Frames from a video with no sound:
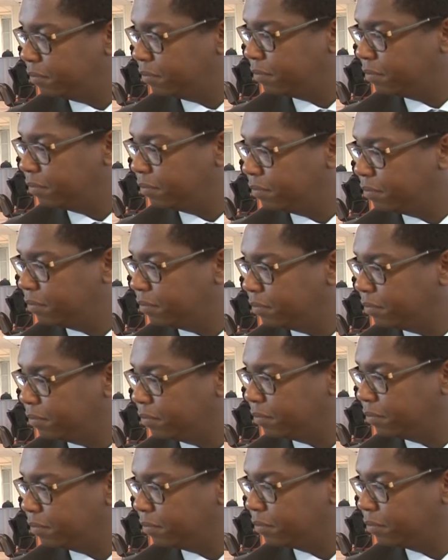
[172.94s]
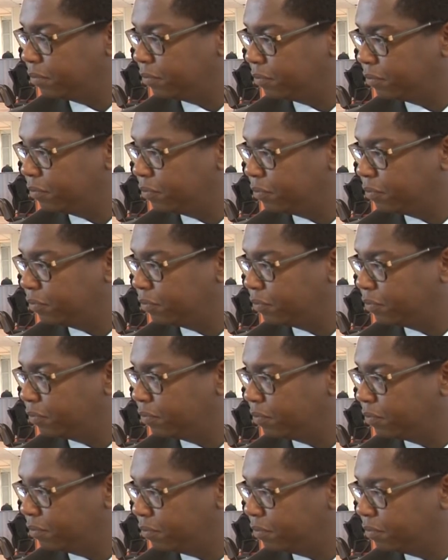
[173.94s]

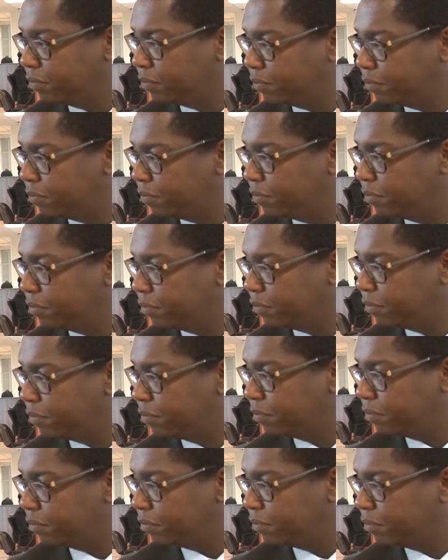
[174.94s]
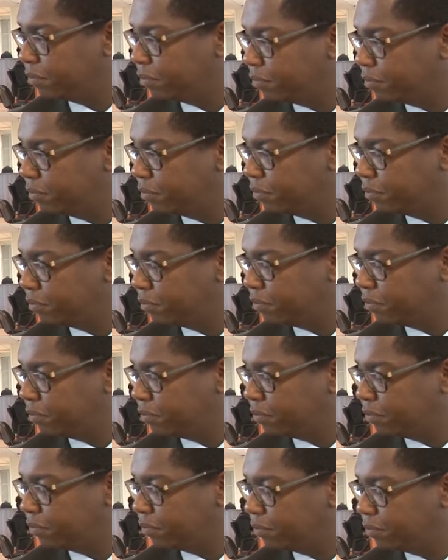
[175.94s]

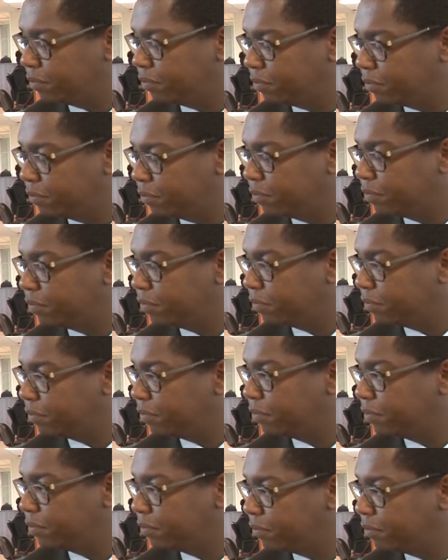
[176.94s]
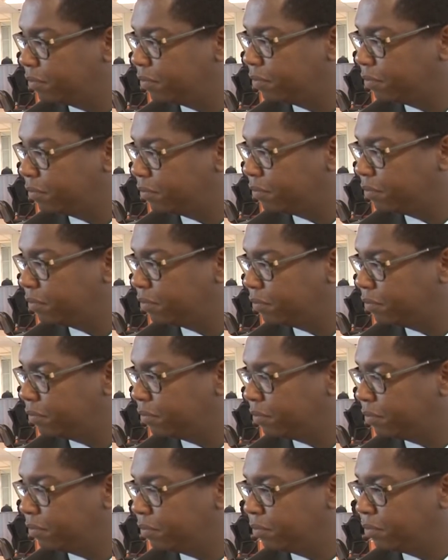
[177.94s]

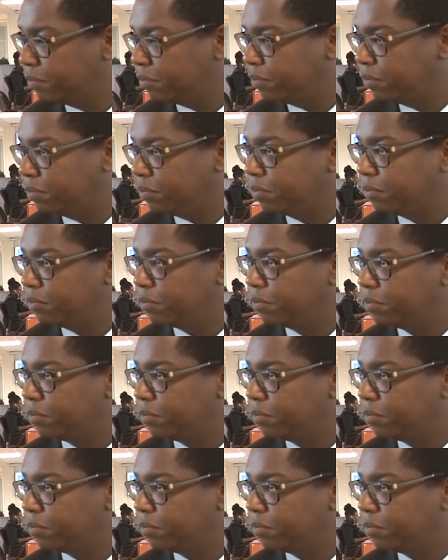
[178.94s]
This person isn't speaking.